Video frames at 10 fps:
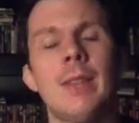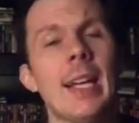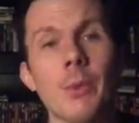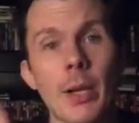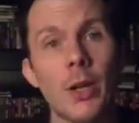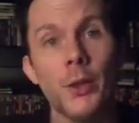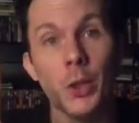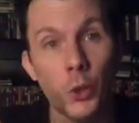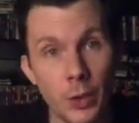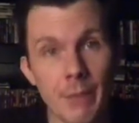that's why I call the
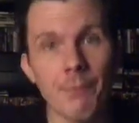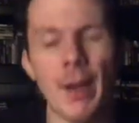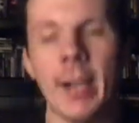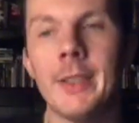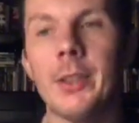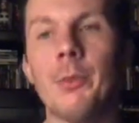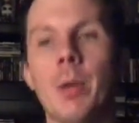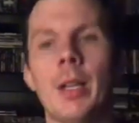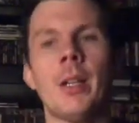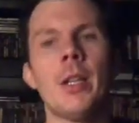creep factor,
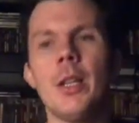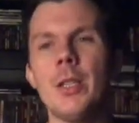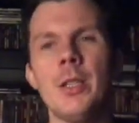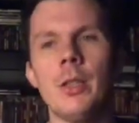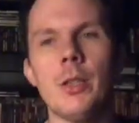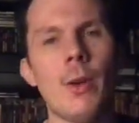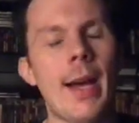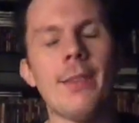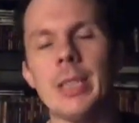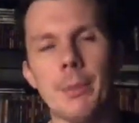where you
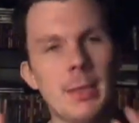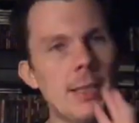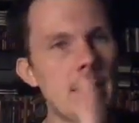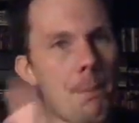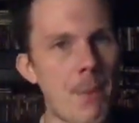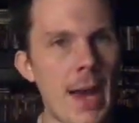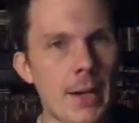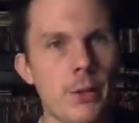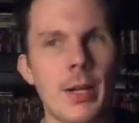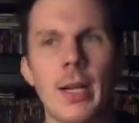have something in the
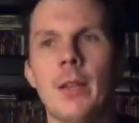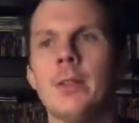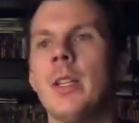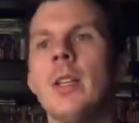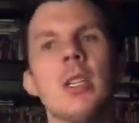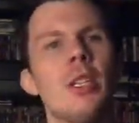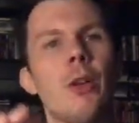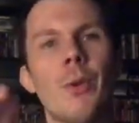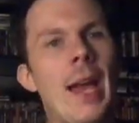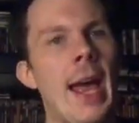background, you
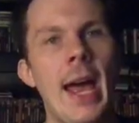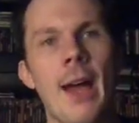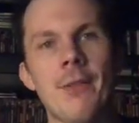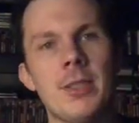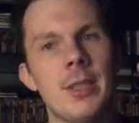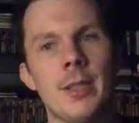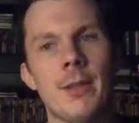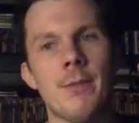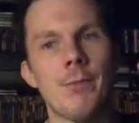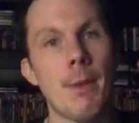don't have
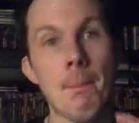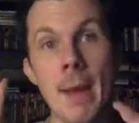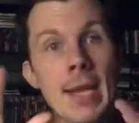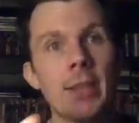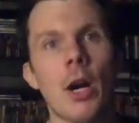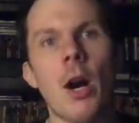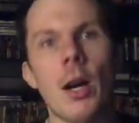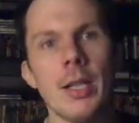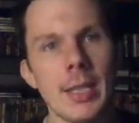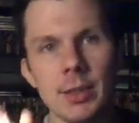to make the
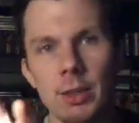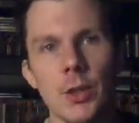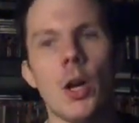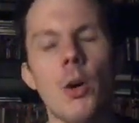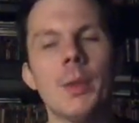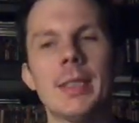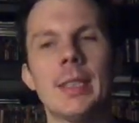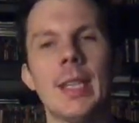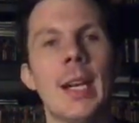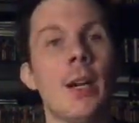audience know it's
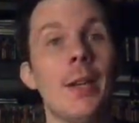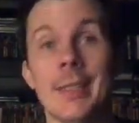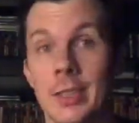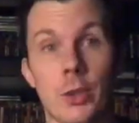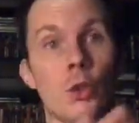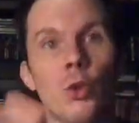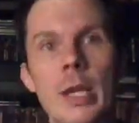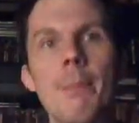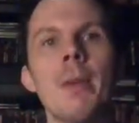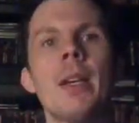there. It's
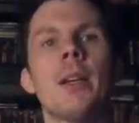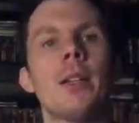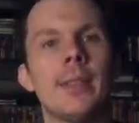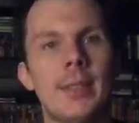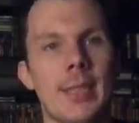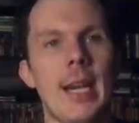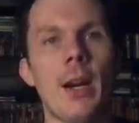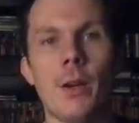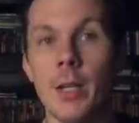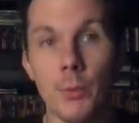creepier, it's
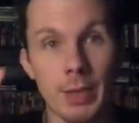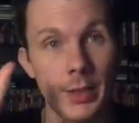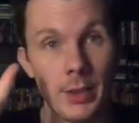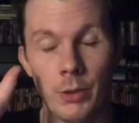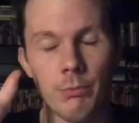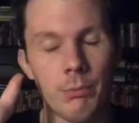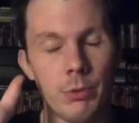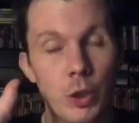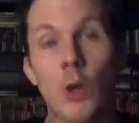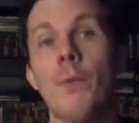scarier when you
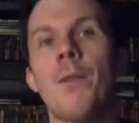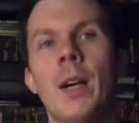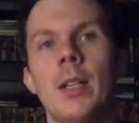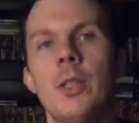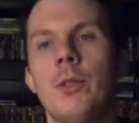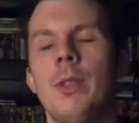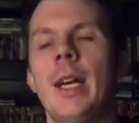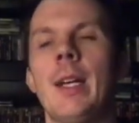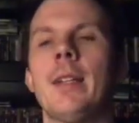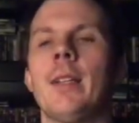don't fucking do
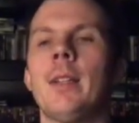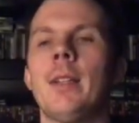that.